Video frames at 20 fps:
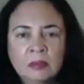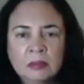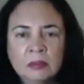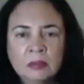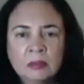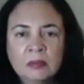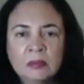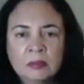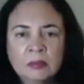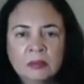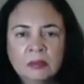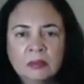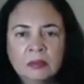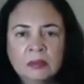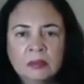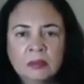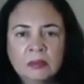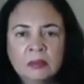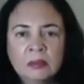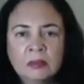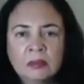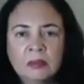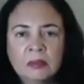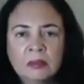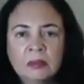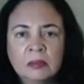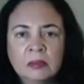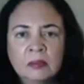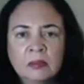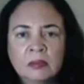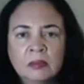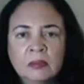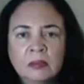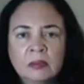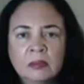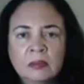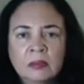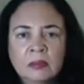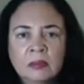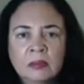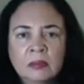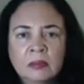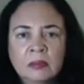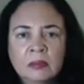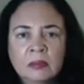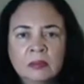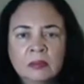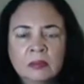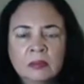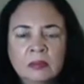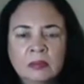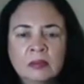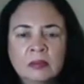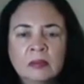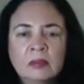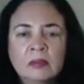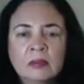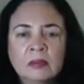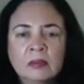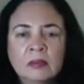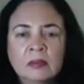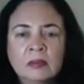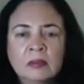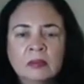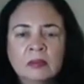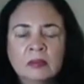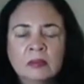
(not speaking)